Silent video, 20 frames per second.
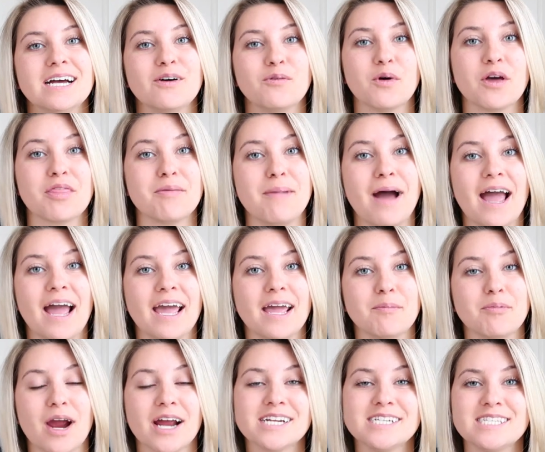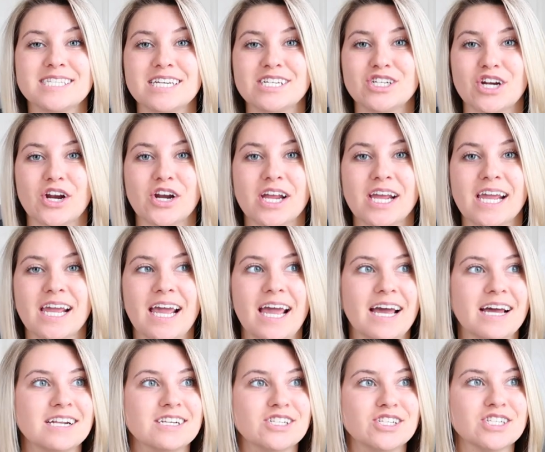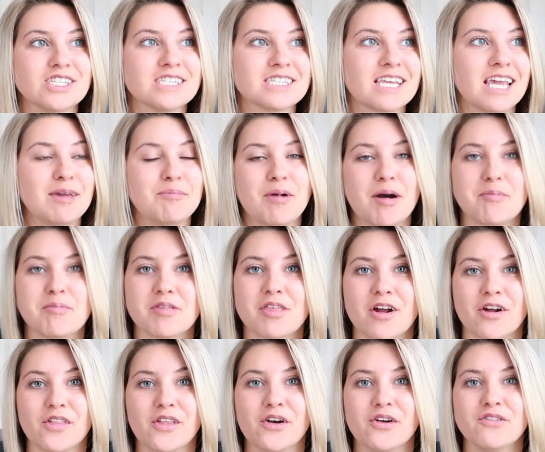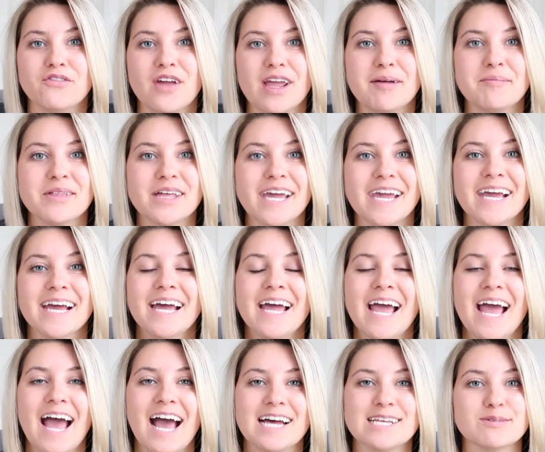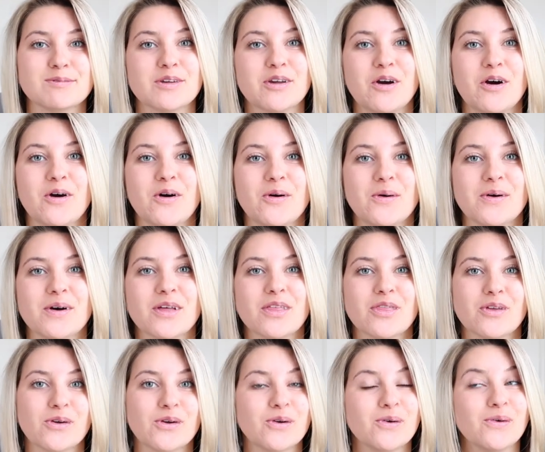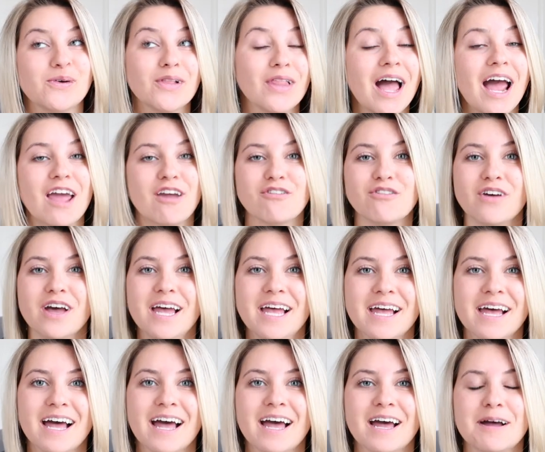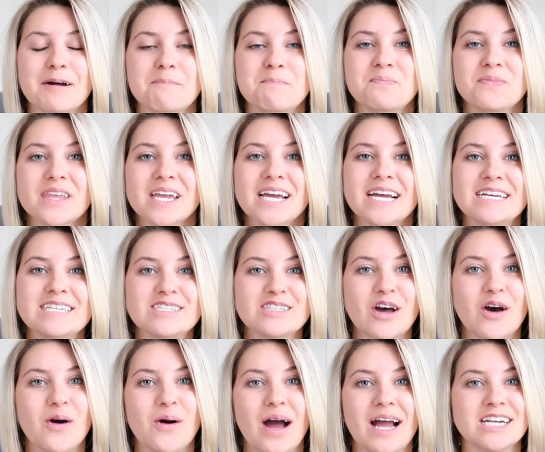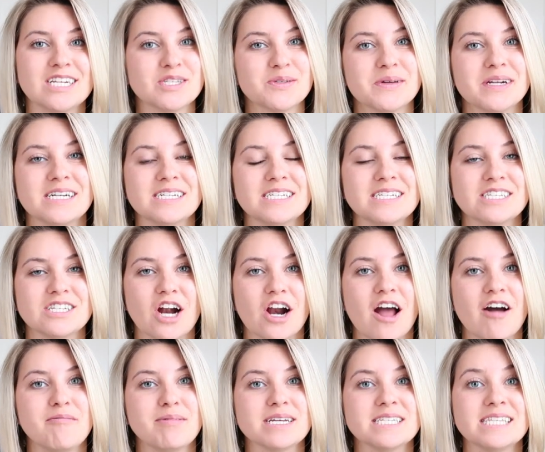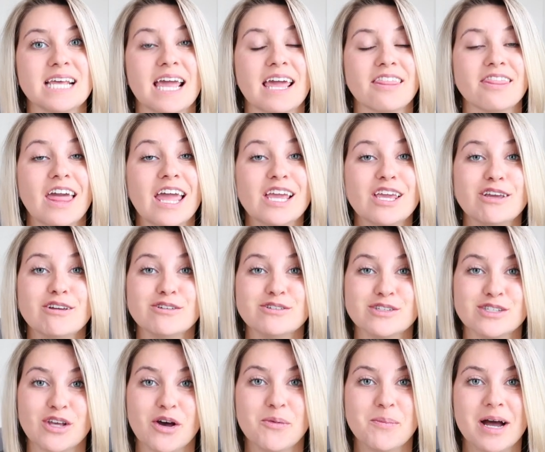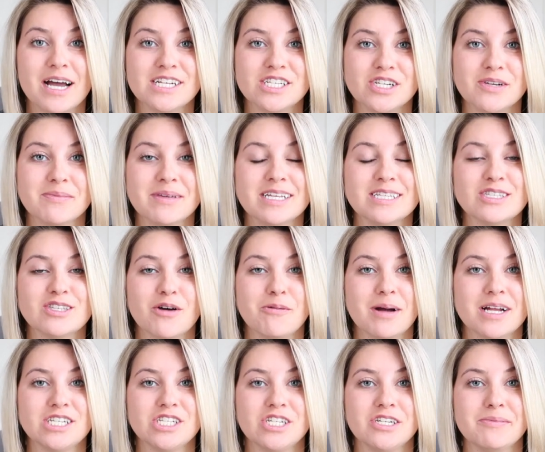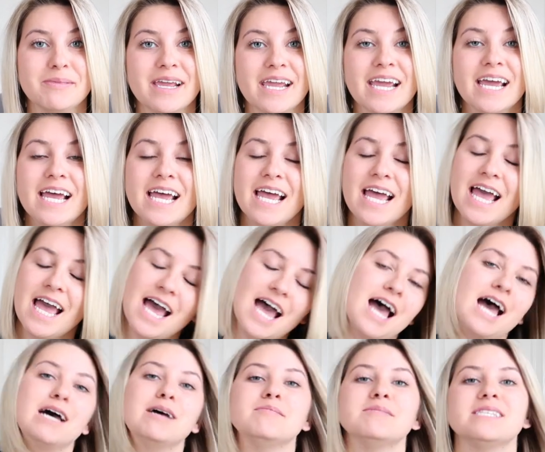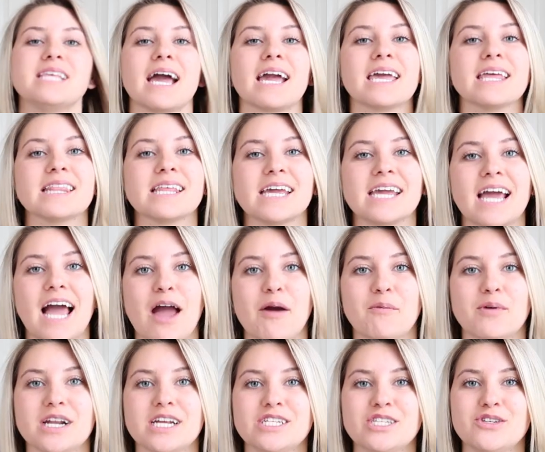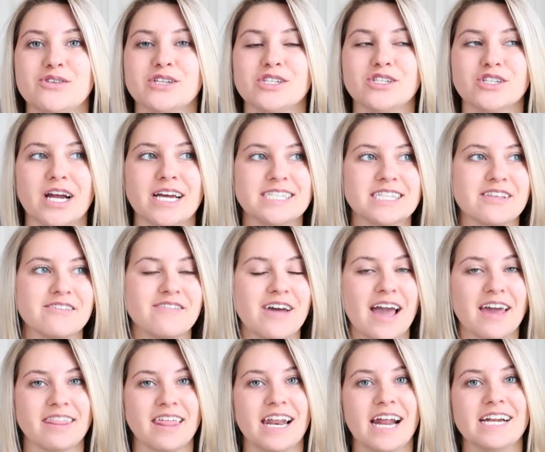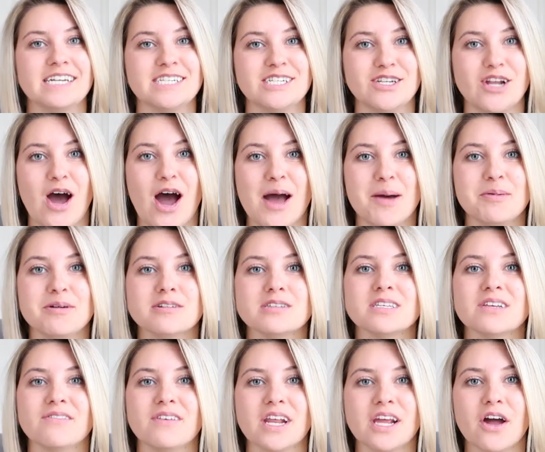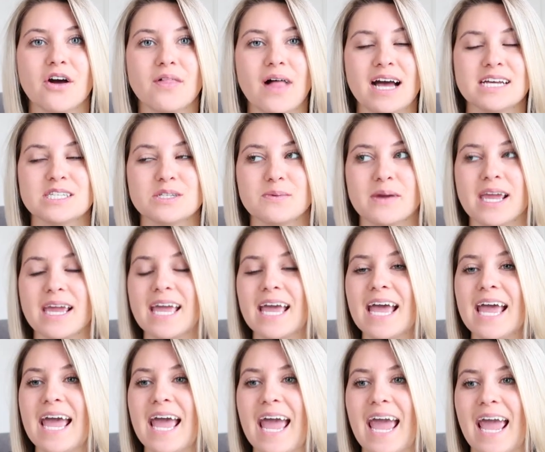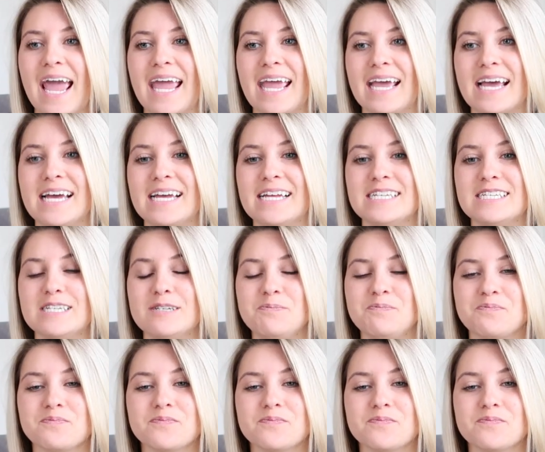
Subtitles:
with my pregnancy journey and just keep up with our little family as we go through life. So I just wanted to start off by saying thank you so much. It means so much to me. Secondly, I wanted to address the fact that I did not post a video last week, and